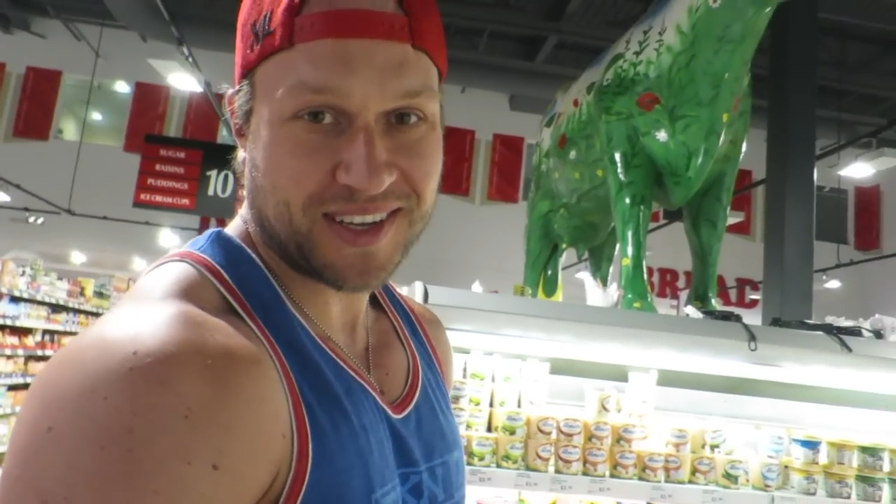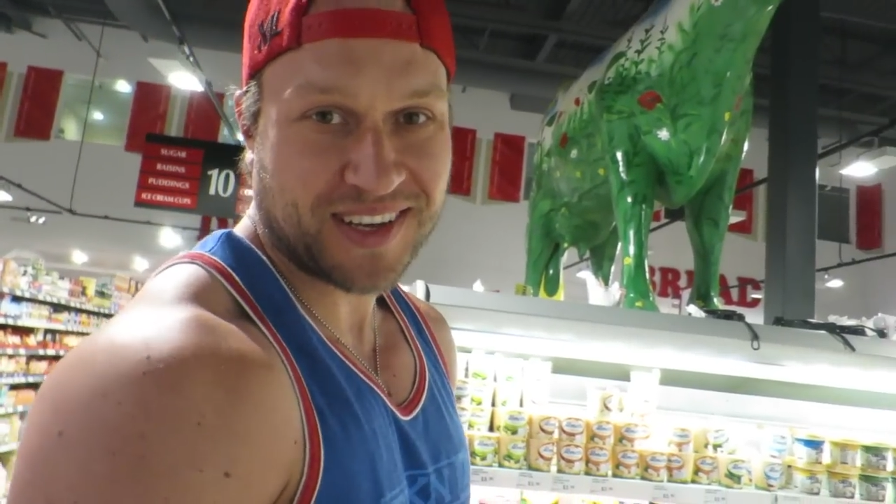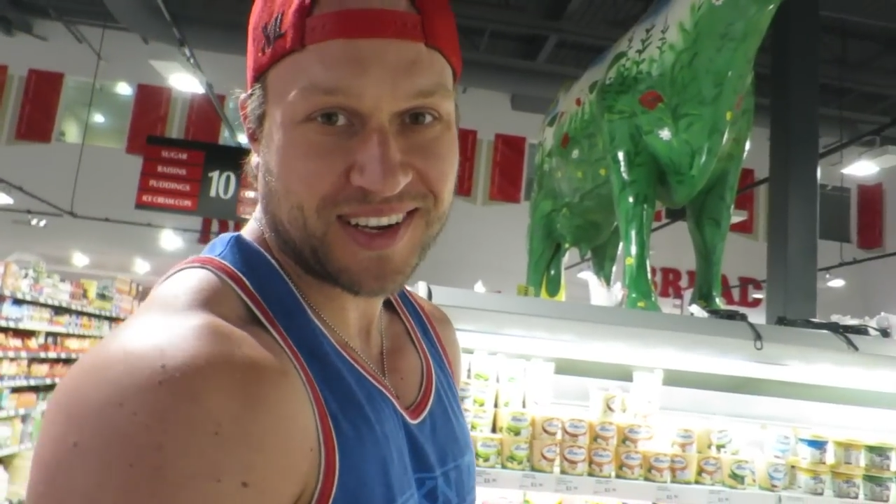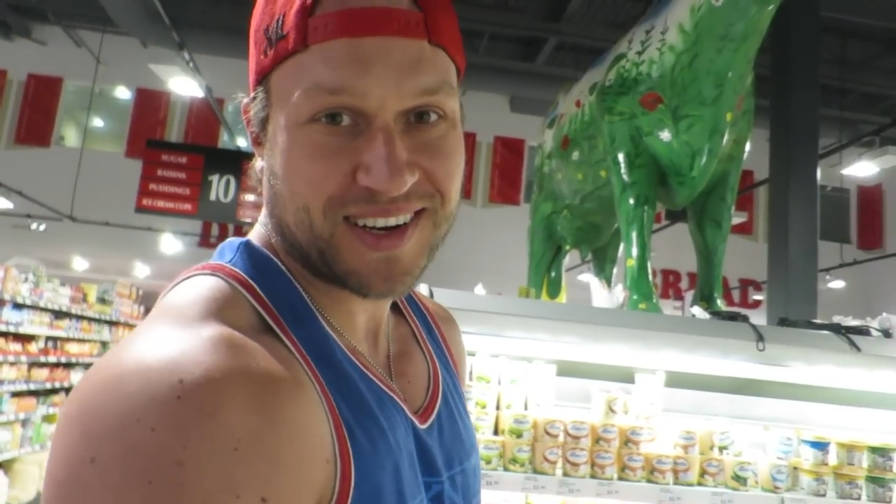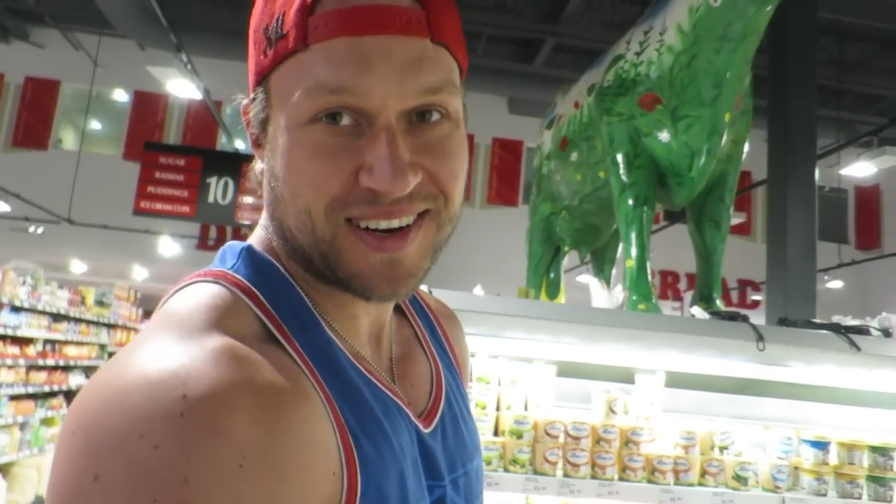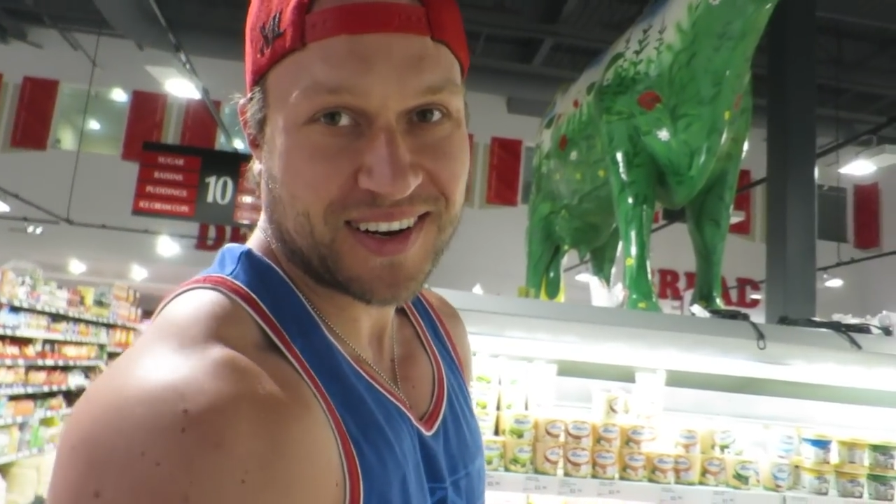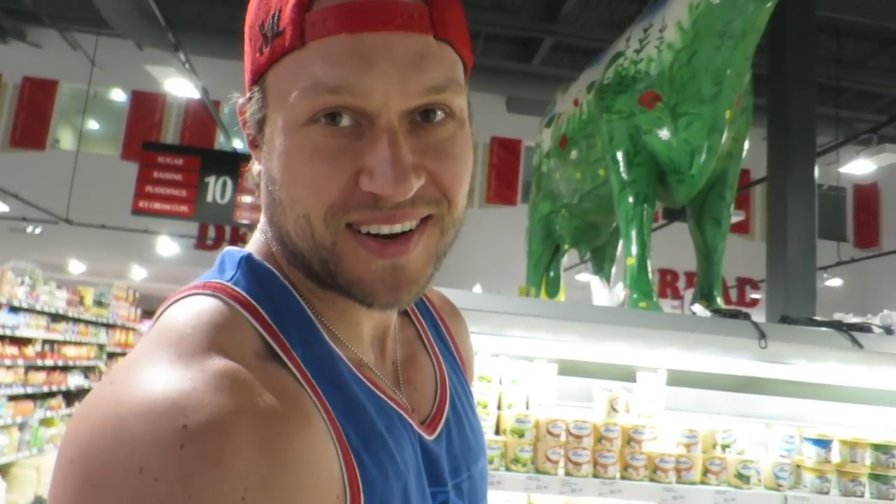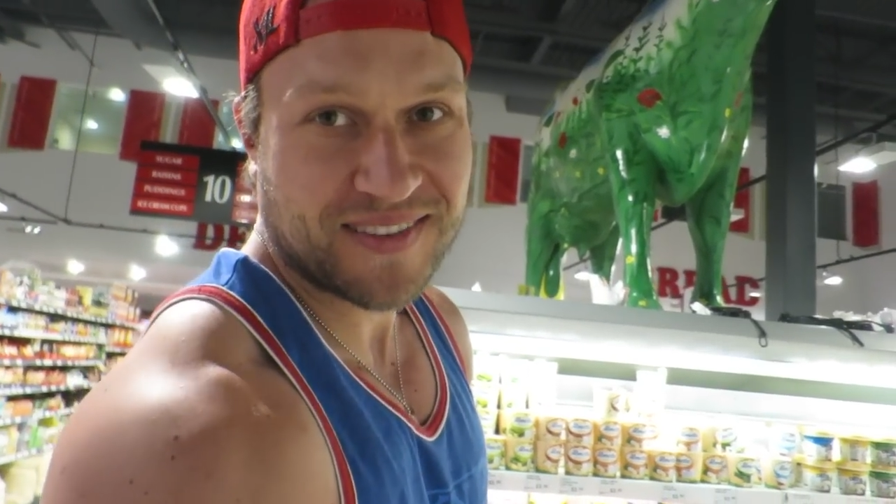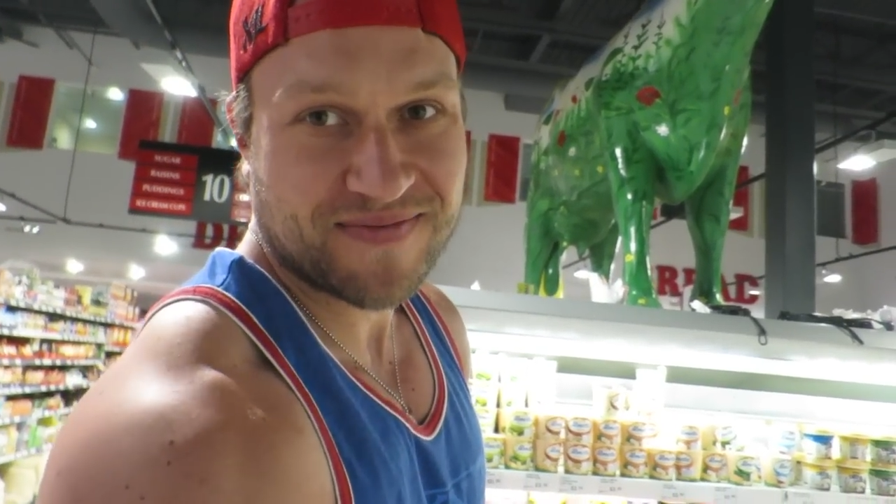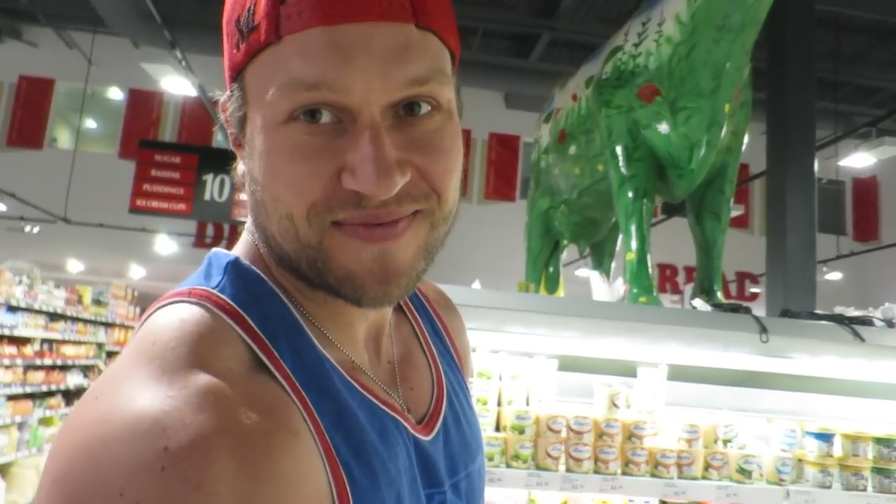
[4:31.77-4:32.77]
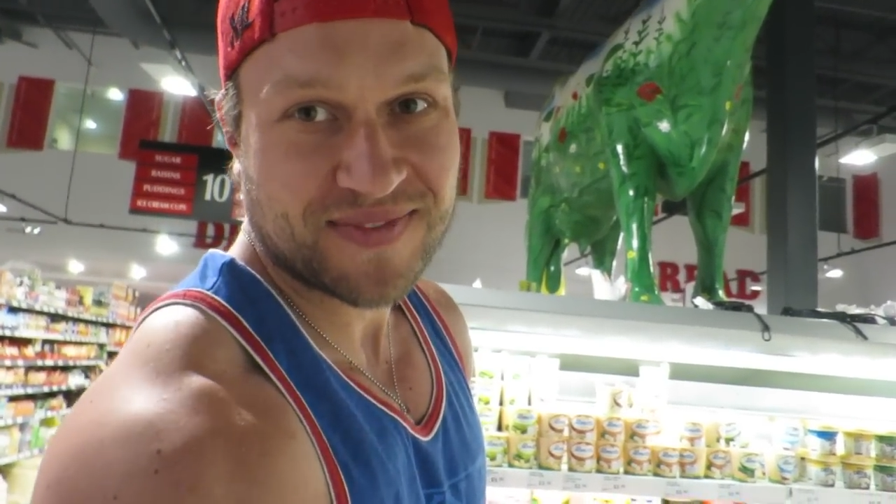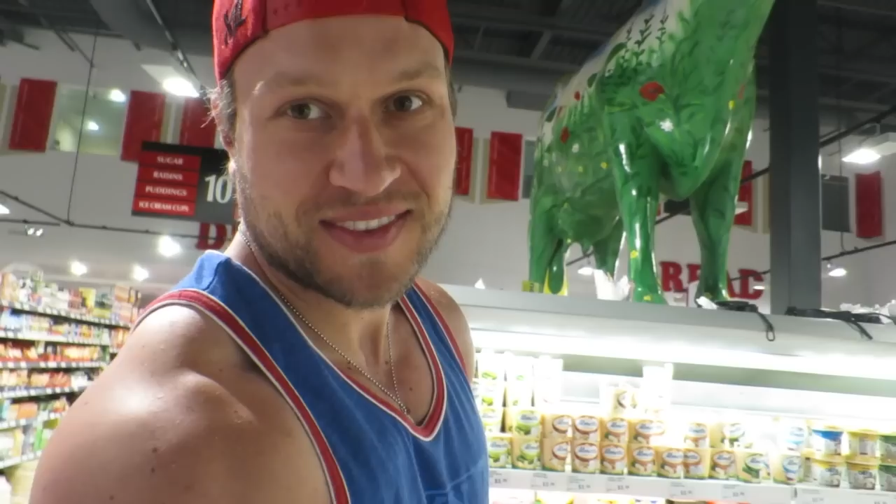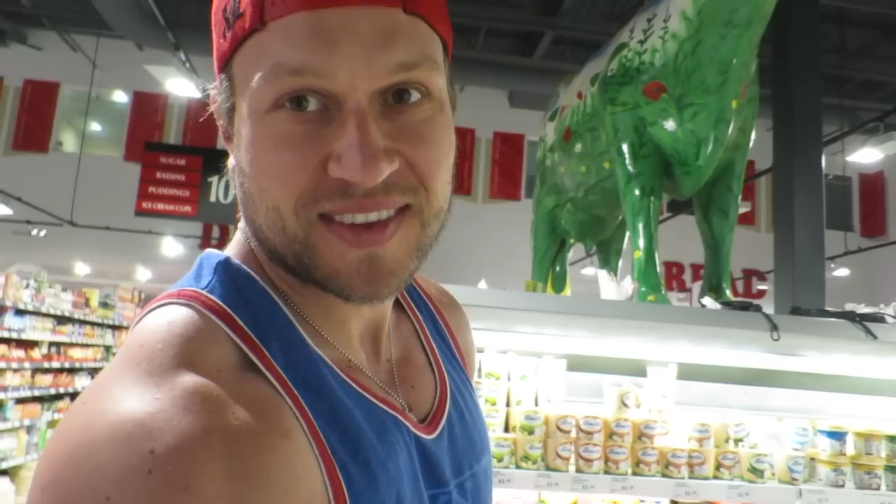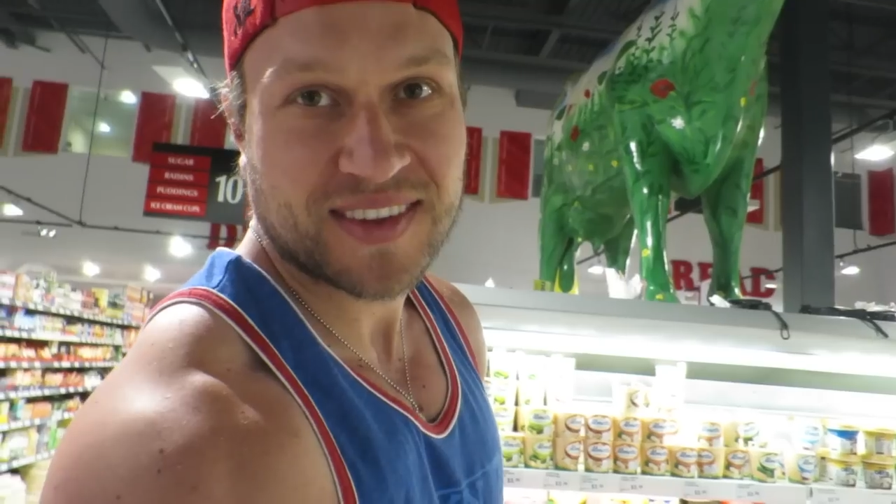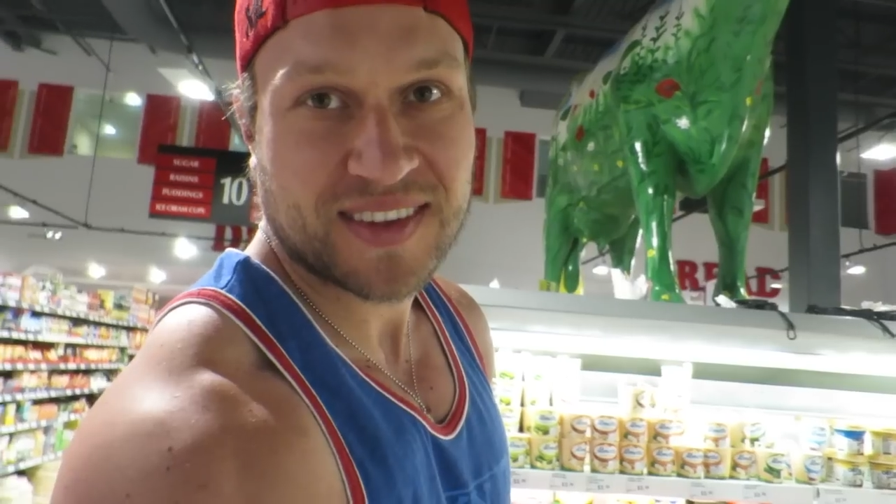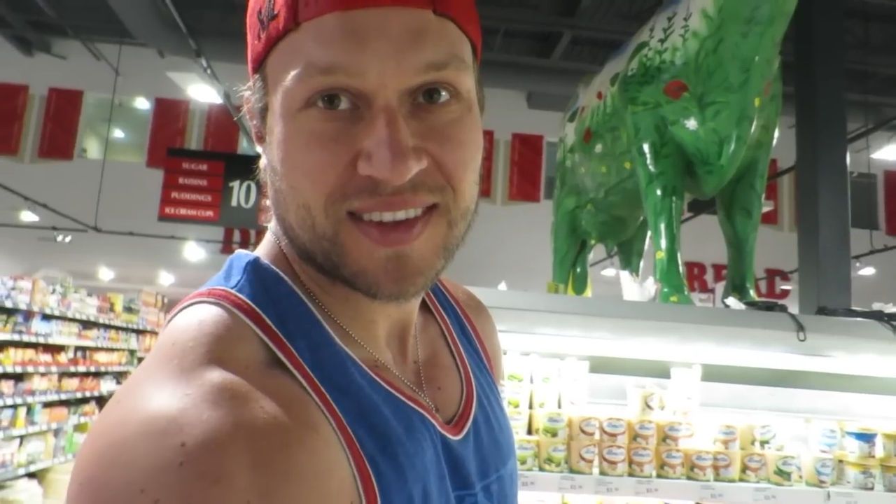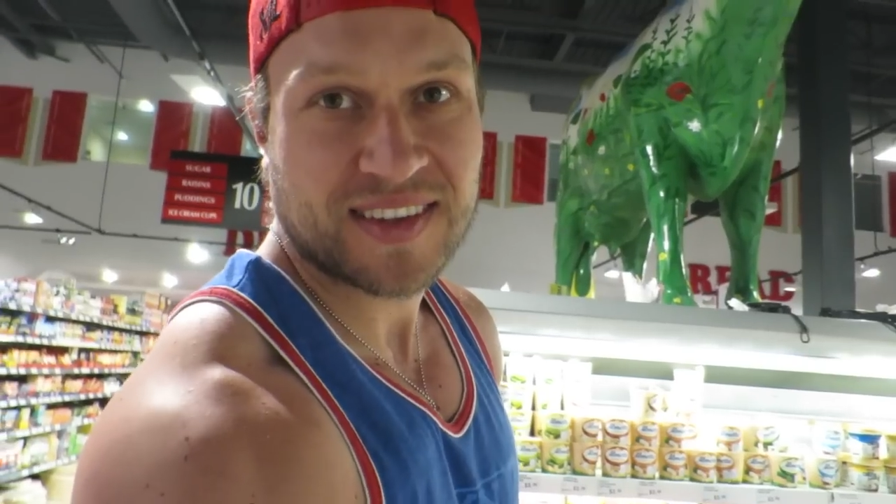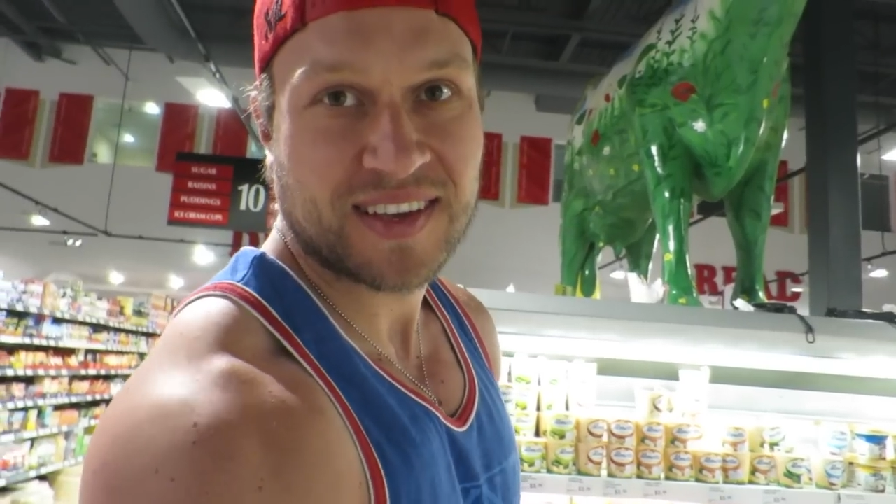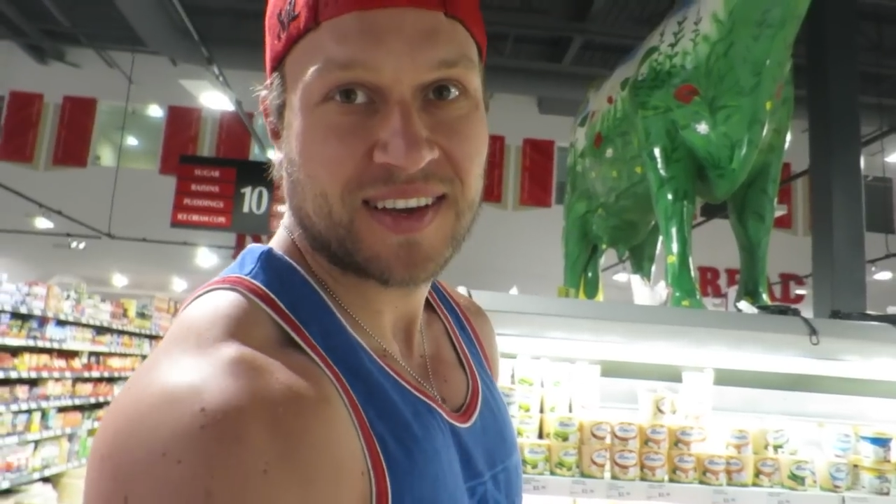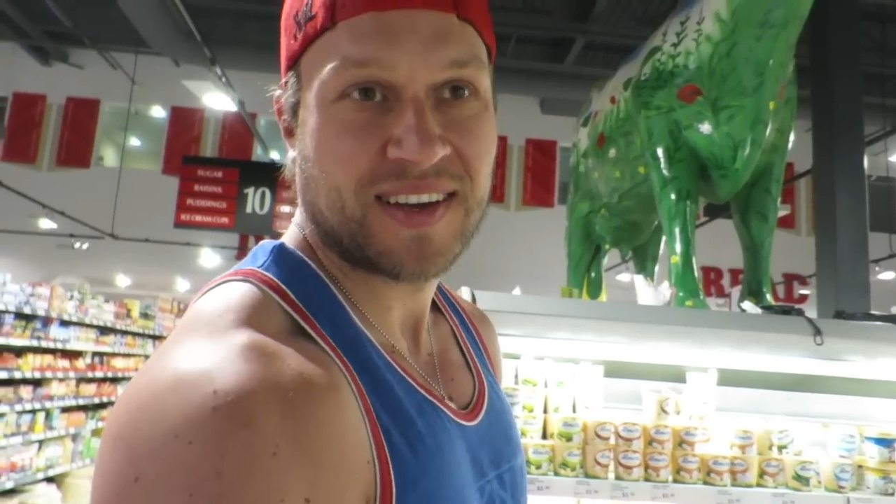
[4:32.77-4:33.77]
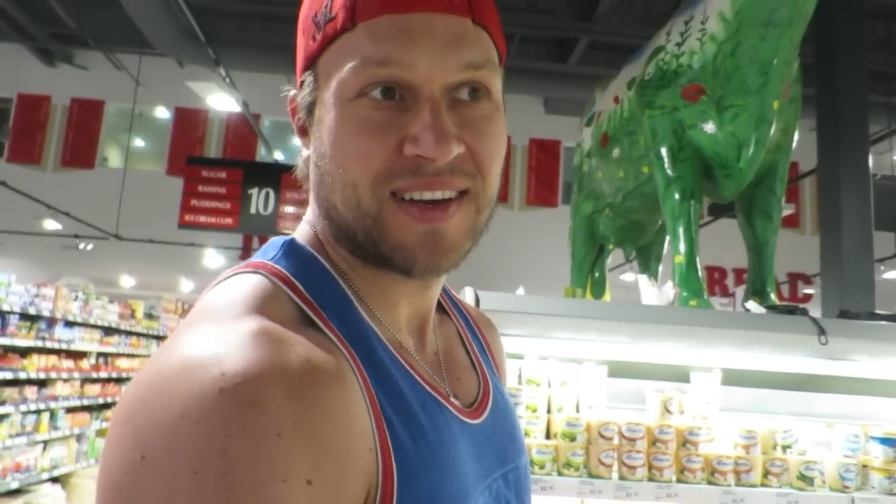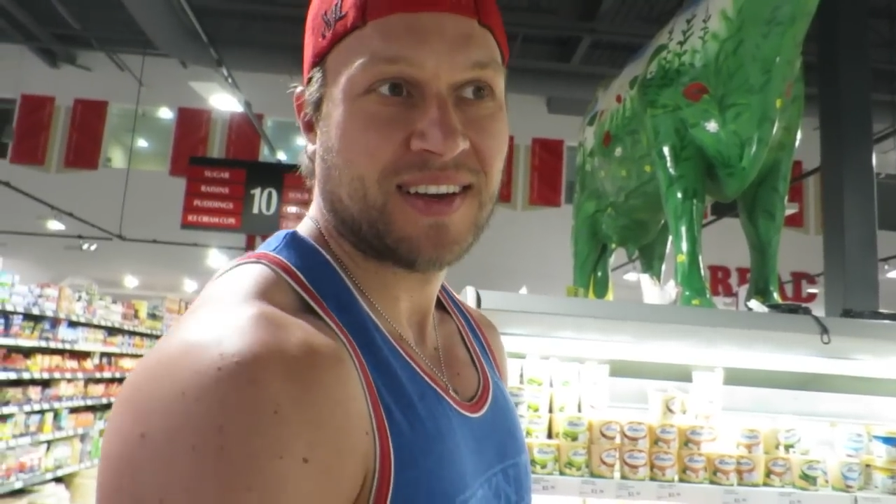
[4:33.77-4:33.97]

14 or 10 pounds, right?